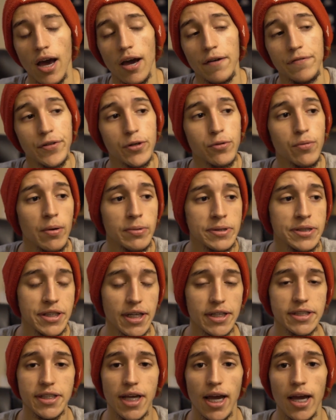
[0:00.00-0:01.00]
after around
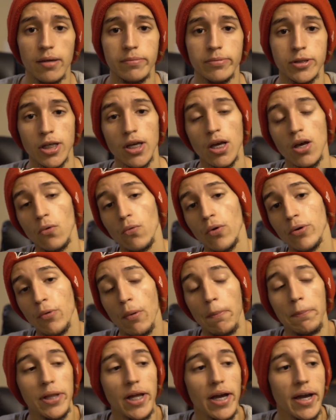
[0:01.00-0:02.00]
6 games, when we
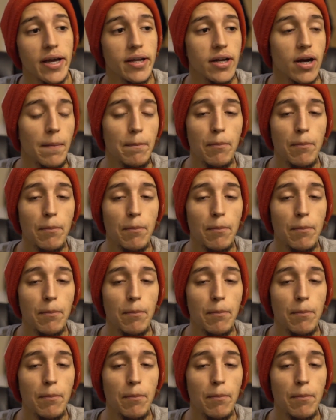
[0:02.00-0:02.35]
played a